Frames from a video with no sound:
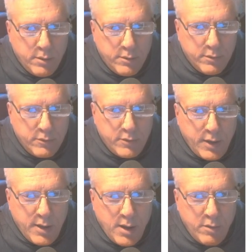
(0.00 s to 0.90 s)
Stay
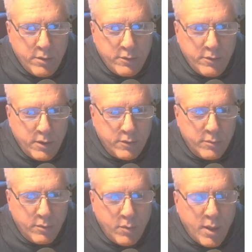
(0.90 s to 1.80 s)
down and just hit it
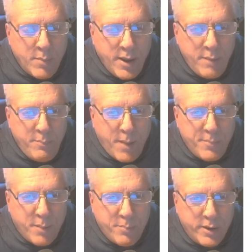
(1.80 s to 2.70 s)
smoothly. Well, my head popped
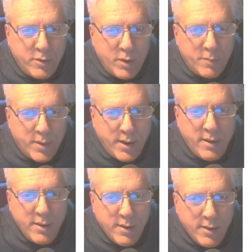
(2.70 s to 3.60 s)
up pretty quick, but
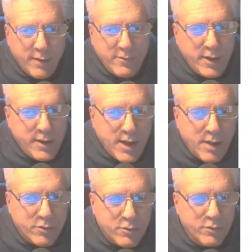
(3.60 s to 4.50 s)
I stayed down
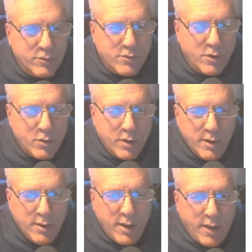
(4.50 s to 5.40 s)
through the stroke.
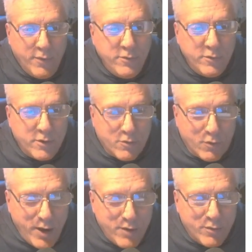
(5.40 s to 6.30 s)
And this is a
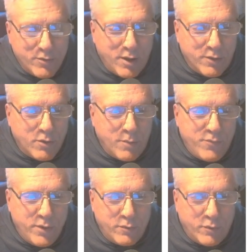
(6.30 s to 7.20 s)
great result, so I'm
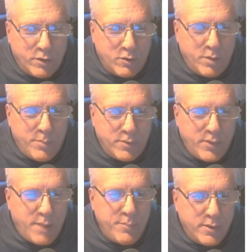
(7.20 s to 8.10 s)
feeling really good about
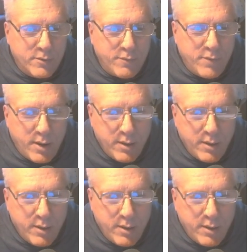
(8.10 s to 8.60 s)
that, because I've got